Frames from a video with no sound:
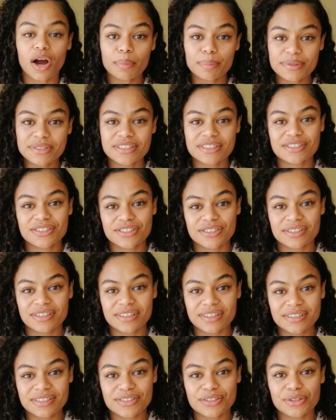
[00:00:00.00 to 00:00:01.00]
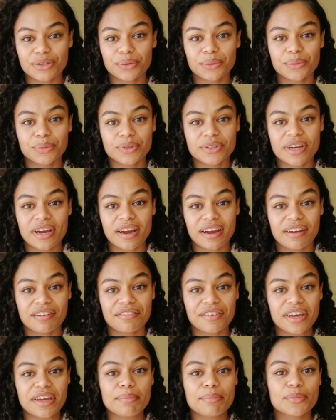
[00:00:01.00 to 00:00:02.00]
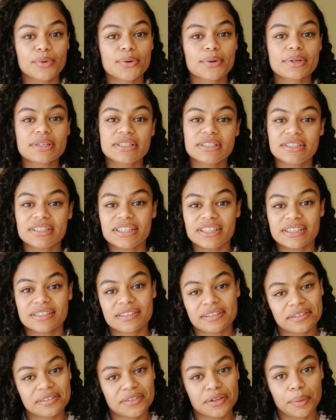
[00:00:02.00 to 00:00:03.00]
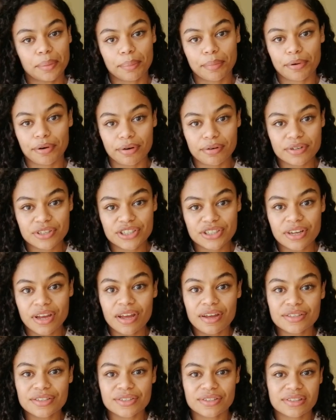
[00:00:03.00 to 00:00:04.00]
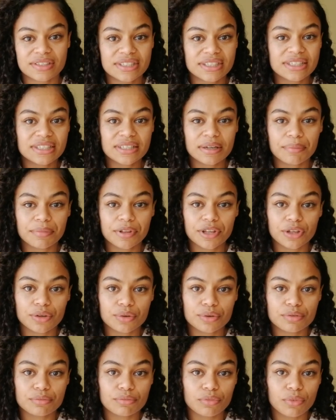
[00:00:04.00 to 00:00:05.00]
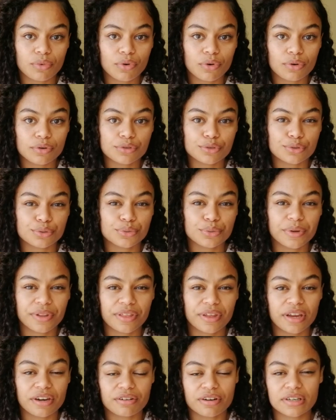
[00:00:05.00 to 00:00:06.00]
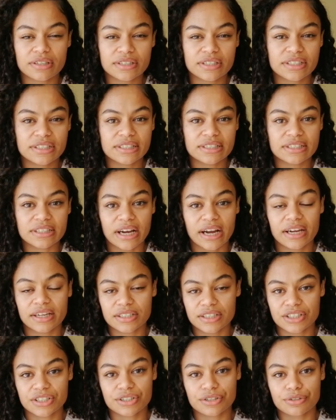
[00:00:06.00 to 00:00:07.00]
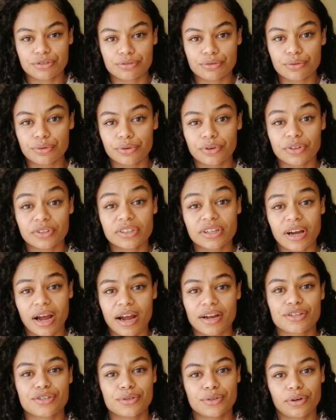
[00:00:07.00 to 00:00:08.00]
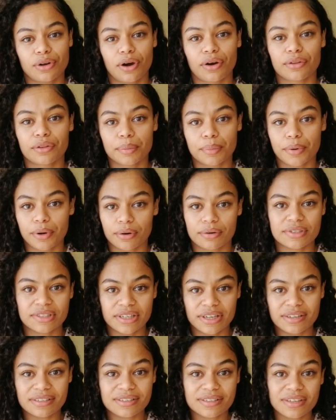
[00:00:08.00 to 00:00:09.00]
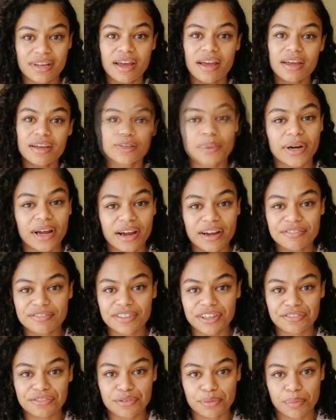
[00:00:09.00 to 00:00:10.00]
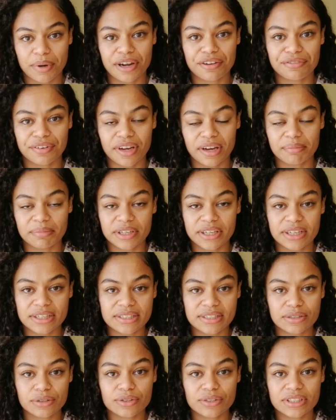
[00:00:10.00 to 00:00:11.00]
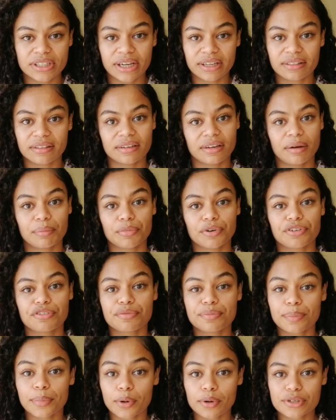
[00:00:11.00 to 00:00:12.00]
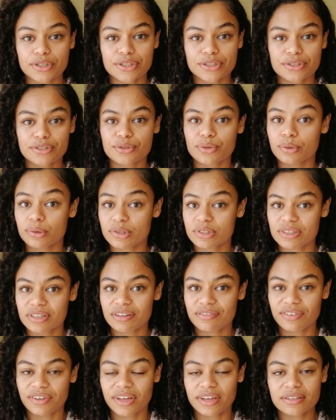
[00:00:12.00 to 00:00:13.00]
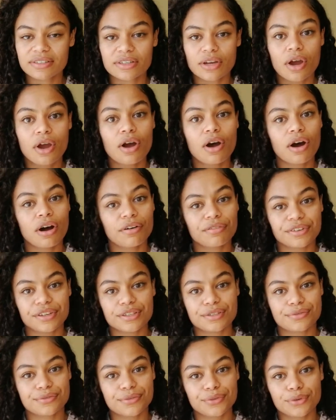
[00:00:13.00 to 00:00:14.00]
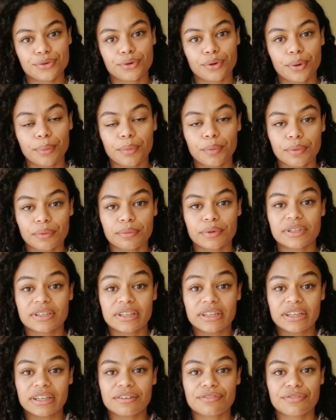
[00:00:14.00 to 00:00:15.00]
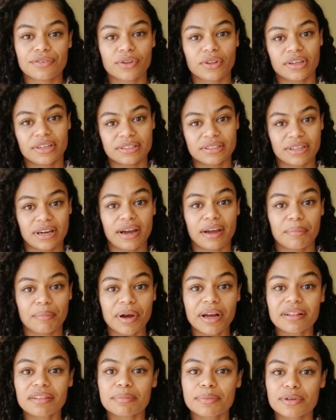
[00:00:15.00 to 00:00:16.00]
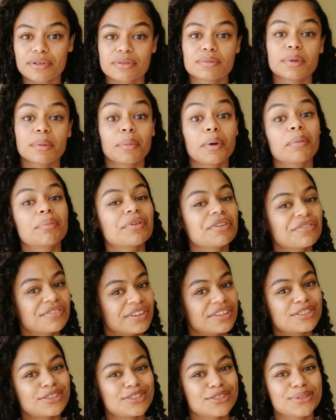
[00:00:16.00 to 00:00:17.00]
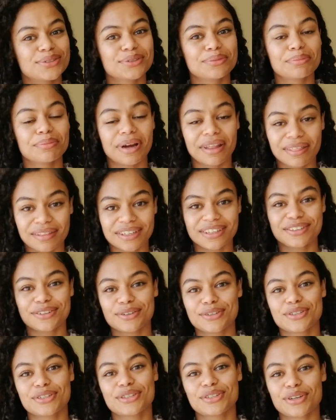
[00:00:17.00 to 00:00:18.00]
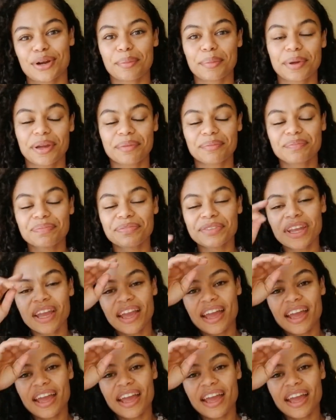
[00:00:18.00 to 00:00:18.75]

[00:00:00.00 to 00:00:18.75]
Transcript: Opposite to this, you would have a more detailed approach. So this is something you would more do with a registered dietitian who could guide you along the process. So what I have done for my family is looked at the number of portions or servings of each food group we would need for the entire month, because my mom prefers to do monthly grocery shopping.